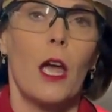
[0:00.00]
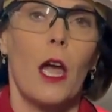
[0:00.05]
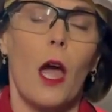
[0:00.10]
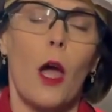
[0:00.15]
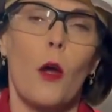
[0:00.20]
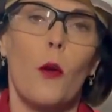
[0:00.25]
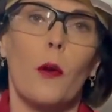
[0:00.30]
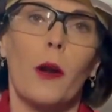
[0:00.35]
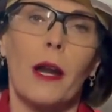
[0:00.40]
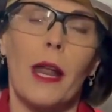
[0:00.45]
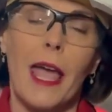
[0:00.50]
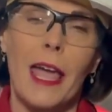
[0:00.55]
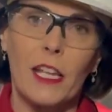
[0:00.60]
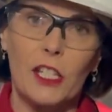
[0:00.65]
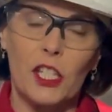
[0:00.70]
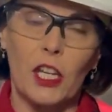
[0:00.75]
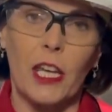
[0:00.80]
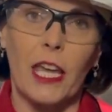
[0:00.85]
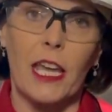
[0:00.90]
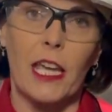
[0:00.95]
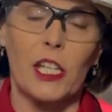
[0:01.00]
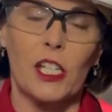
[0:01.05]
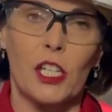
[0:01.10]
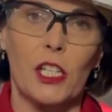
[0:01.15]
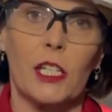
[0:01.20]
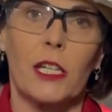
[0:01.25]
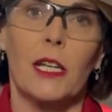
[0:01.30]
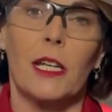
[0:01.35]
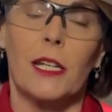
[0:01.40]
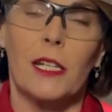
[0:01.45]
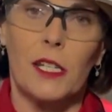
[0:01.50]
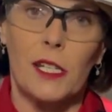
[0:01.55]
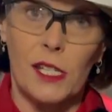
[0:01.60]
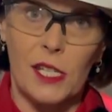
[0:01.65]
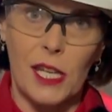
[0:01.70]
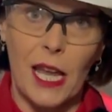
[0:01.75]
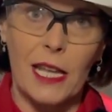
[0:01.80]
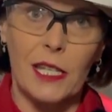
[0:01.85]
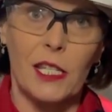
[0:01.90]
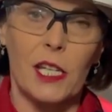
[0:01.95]
our education
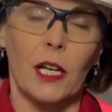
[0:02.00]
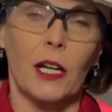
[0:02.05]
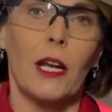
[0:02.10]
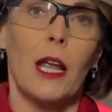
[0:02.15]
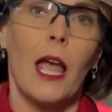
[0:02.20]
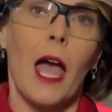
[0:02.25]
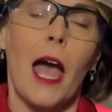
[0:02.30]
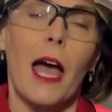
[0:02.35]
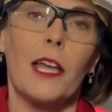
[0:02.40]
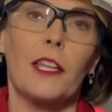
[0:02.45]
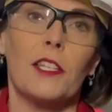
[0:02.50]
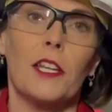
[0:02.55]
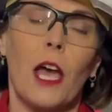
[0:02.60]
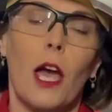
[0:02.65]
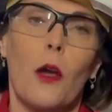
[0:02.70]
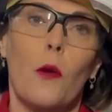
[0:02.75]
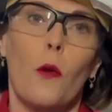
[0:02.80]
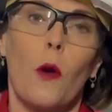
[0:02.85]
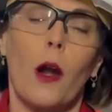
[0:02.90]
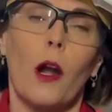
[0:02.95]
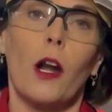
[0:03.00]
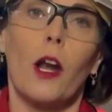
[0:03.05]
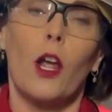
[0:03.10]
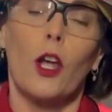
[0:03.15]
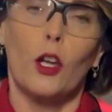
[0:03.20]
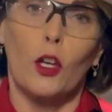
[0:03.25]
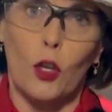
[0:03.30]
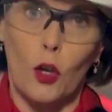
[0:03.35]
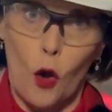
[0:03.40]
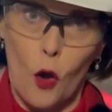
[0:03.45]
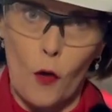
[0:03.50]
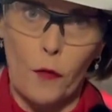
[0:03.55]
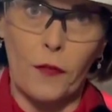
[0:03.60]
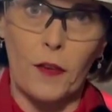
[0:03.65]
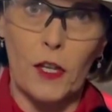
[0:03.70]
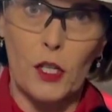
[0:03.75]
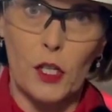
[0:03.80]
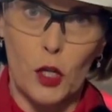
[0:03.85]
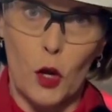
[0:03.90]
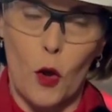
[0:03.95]
centre and our
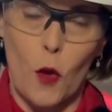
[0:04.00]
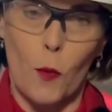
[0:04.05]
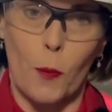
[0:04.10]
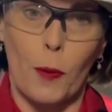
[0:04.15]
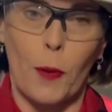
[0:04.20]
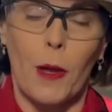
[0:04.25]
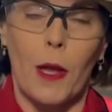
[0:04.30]
coffee shop.